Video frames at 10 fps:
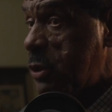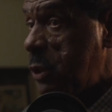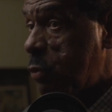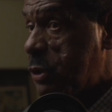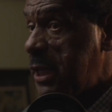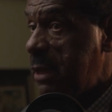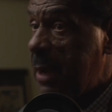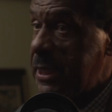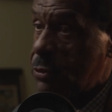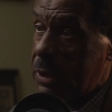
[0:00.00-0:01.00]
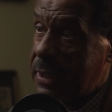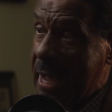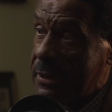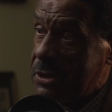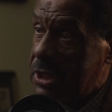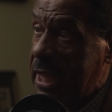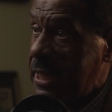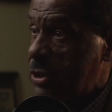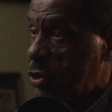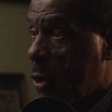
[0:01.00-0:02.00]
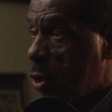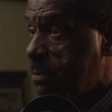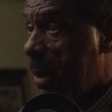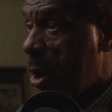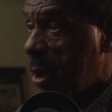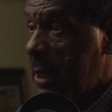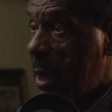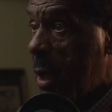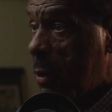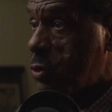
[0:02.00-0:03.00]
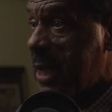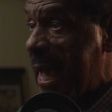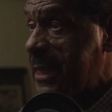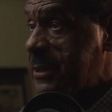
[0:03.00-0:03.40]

he was teammates with Dr. J and Charles Barkley and all those guys.